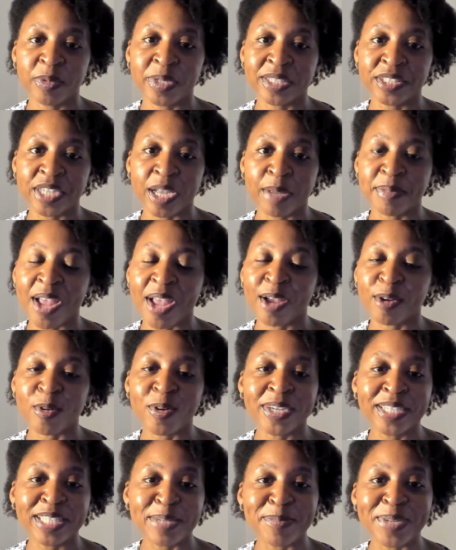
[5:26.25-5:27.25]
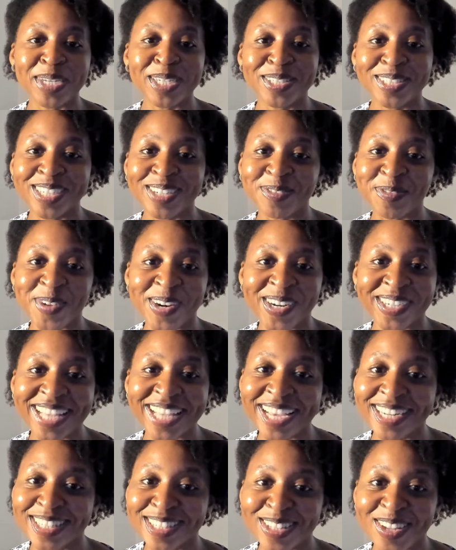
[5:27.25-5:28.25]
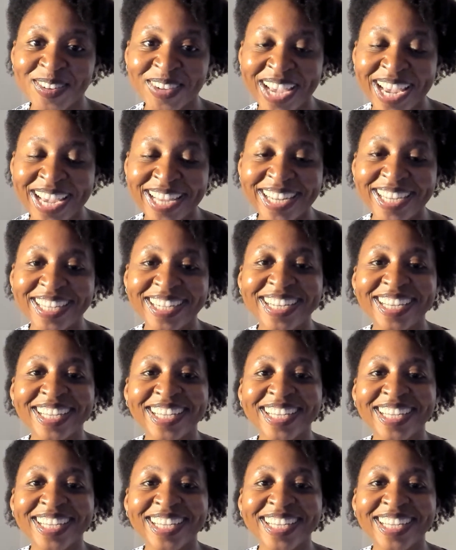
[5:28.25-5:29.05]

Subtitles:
which I'm not going to mention where that is located